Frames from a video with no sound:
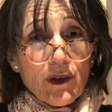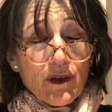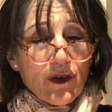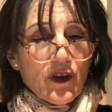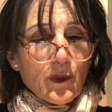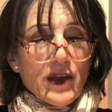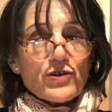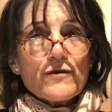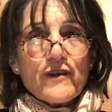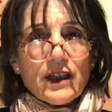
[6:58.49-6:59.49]
to the special
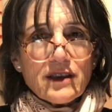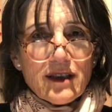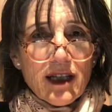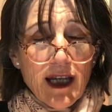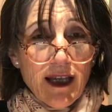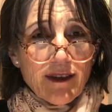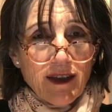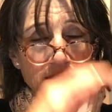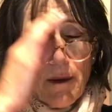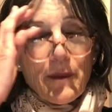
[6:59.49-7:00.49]
fund set
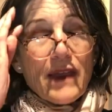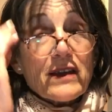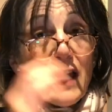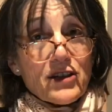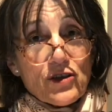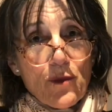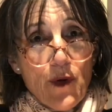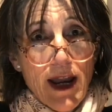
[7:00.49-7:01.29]
up by the National Brain